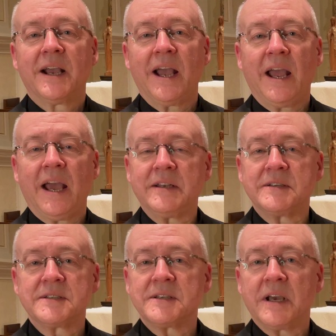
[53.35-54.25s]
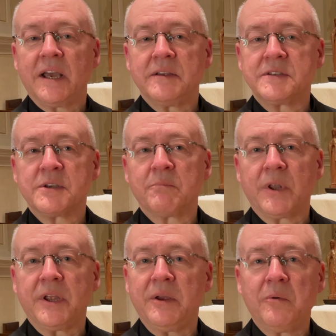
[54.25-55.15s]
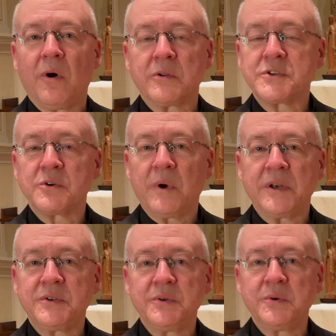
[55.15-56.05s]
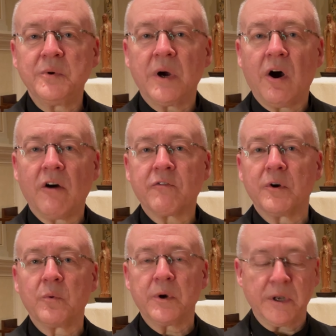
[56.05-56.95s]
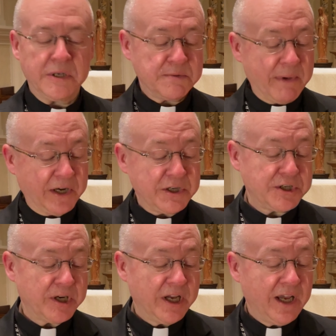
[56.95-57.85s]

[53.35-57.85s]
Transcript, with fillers: and I simply also want to offer a word in Spanish.